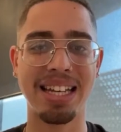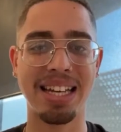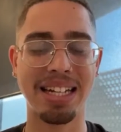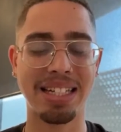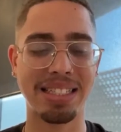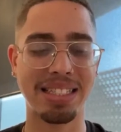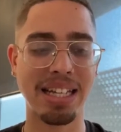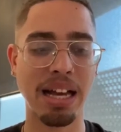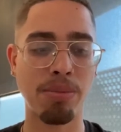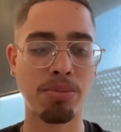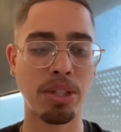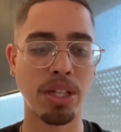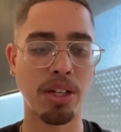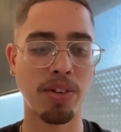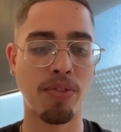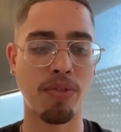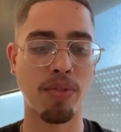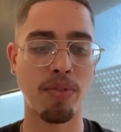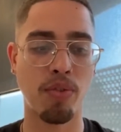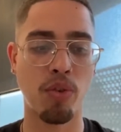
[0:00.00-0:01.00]
get
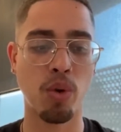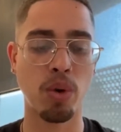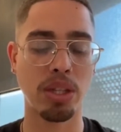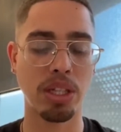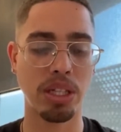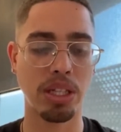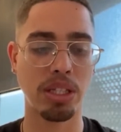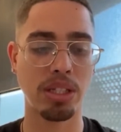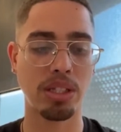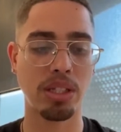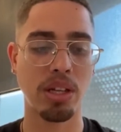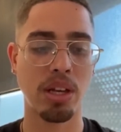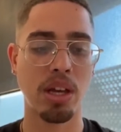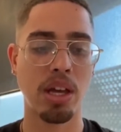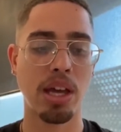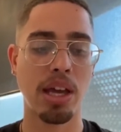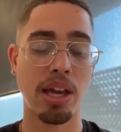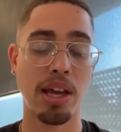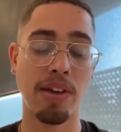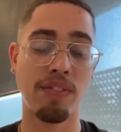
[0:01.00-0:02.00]
accepted for these
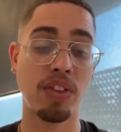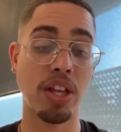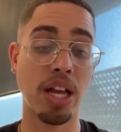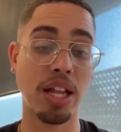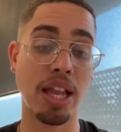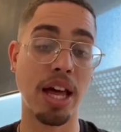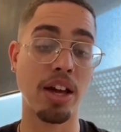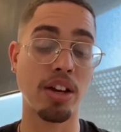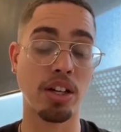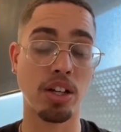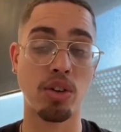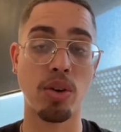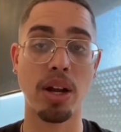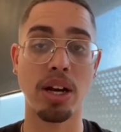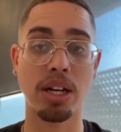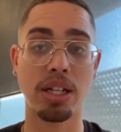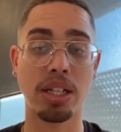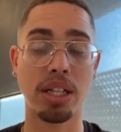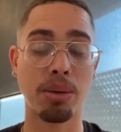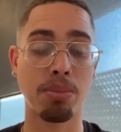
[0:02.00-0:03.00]
if they allow you to
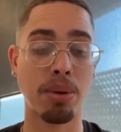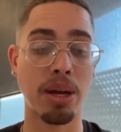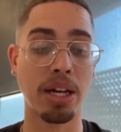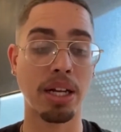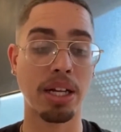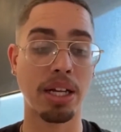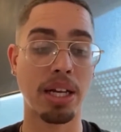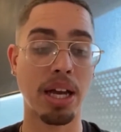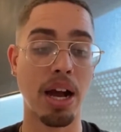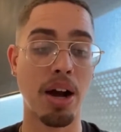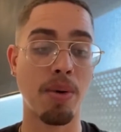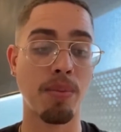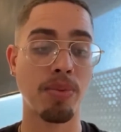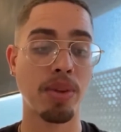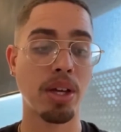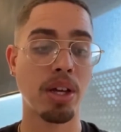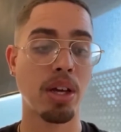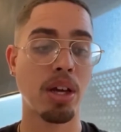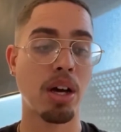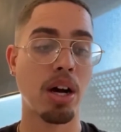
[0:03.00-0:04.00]
create a ClickBank account.
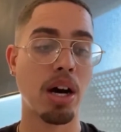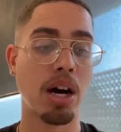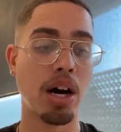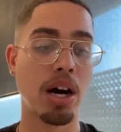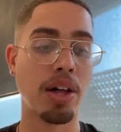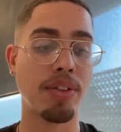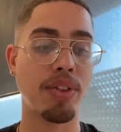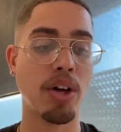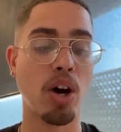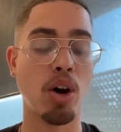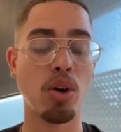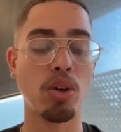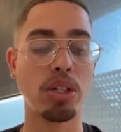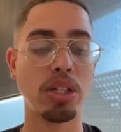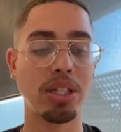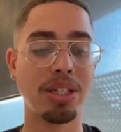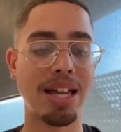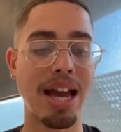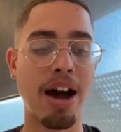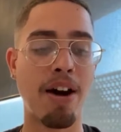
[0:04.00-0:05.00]
The
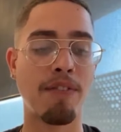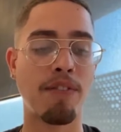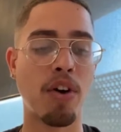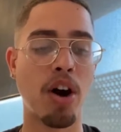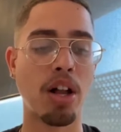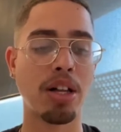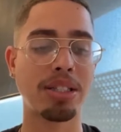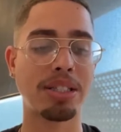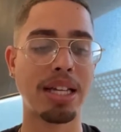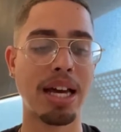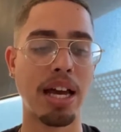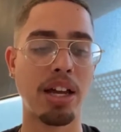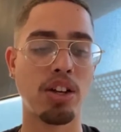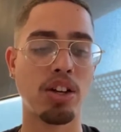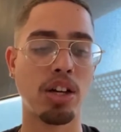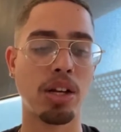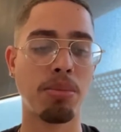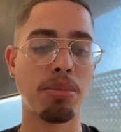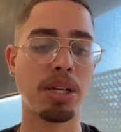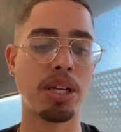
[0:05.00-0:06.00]
only downfall is that
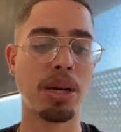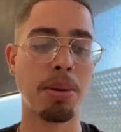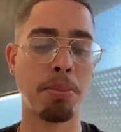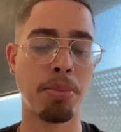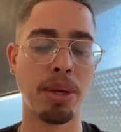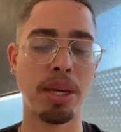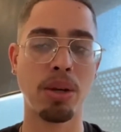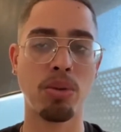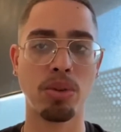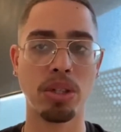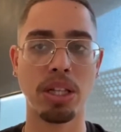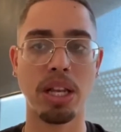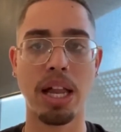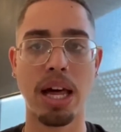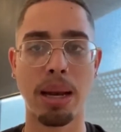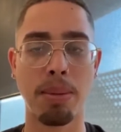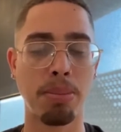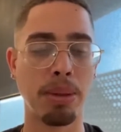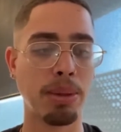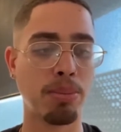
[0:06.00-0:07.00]
you're going to be competing with a
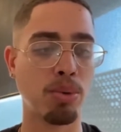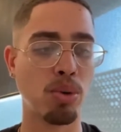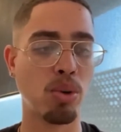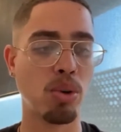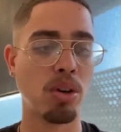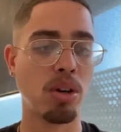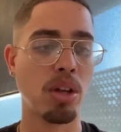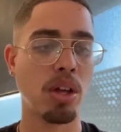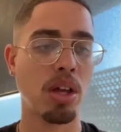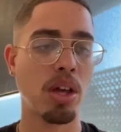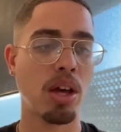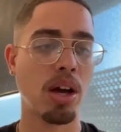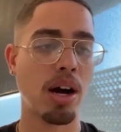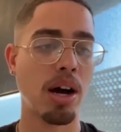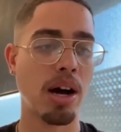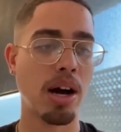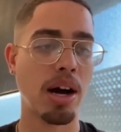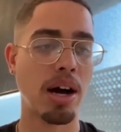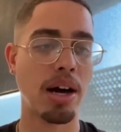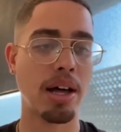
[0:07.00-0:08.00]
lot of people.
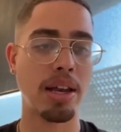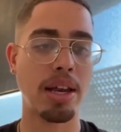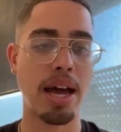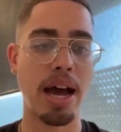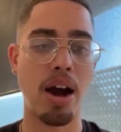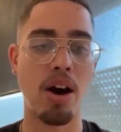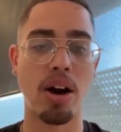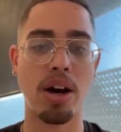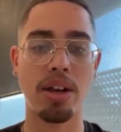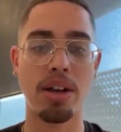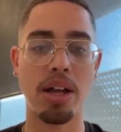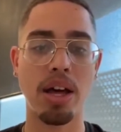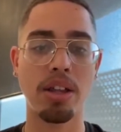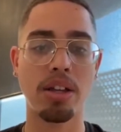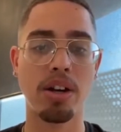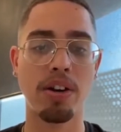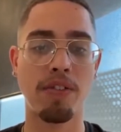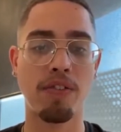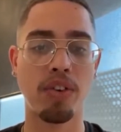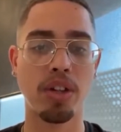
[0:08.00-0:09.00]
Now,
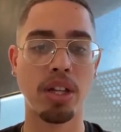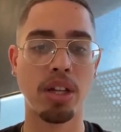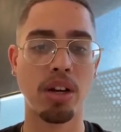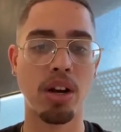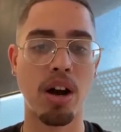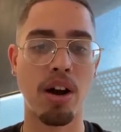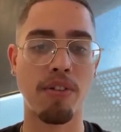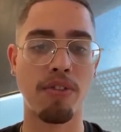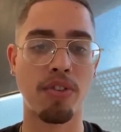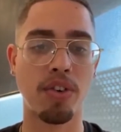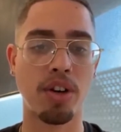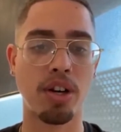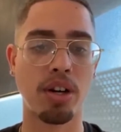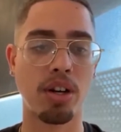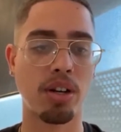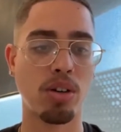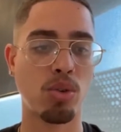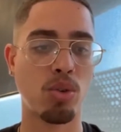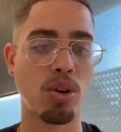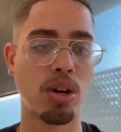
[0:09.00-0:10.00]
another affiliate
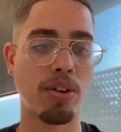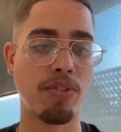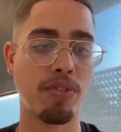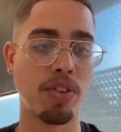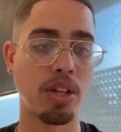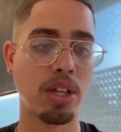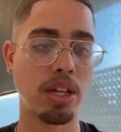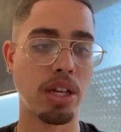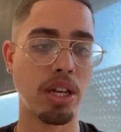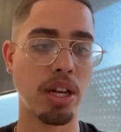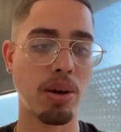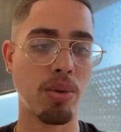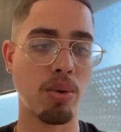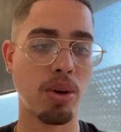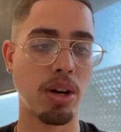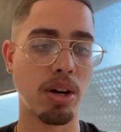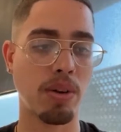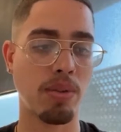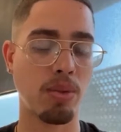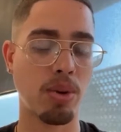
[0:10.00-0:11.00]
offer or affiliate
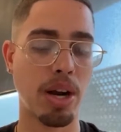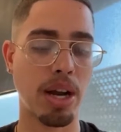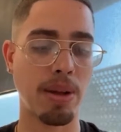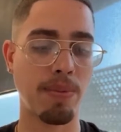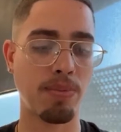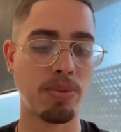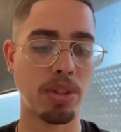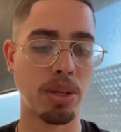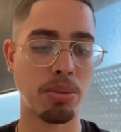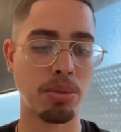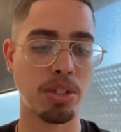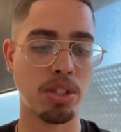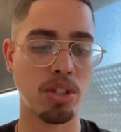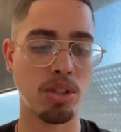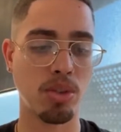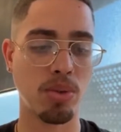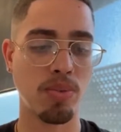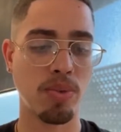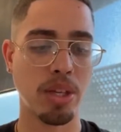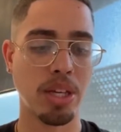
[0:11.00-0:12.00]
network, right? Number
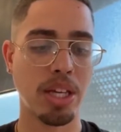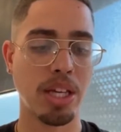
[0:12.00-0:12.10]
two